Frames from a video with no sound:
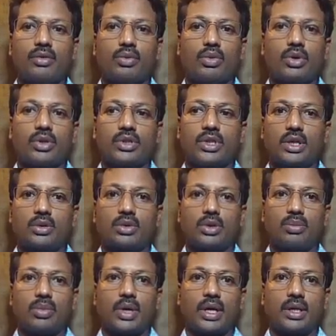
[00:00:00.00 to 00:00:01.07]
If you want to check out
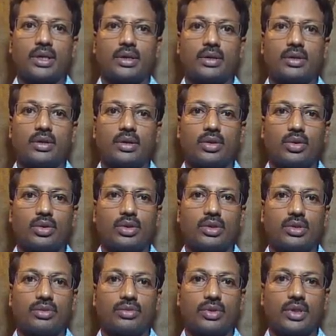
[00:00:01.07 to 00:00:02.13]
the part, go to
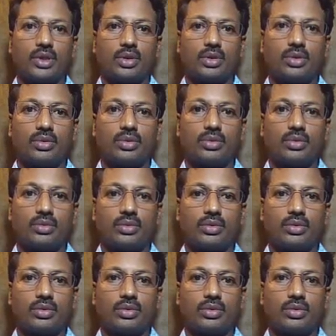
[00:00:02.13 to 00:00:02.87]
this window